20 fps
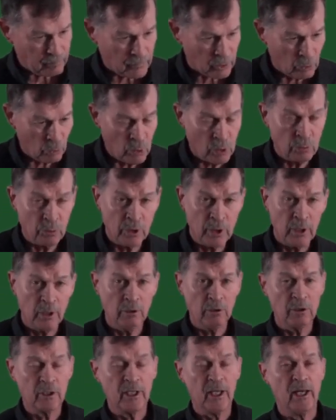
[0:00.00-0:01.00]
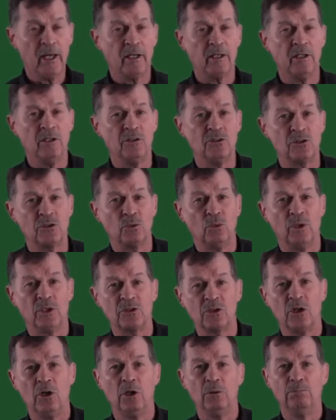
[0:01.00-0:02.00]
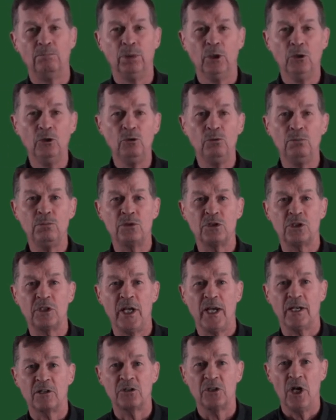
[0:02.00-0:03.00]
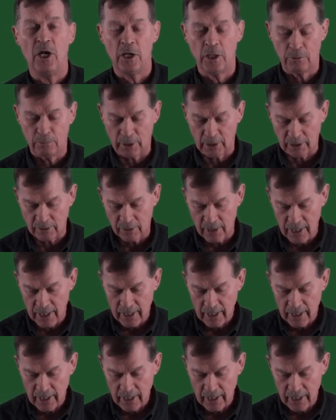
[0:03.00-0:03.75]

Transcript: What we're going to look at is what's called Bloom's taxonomy.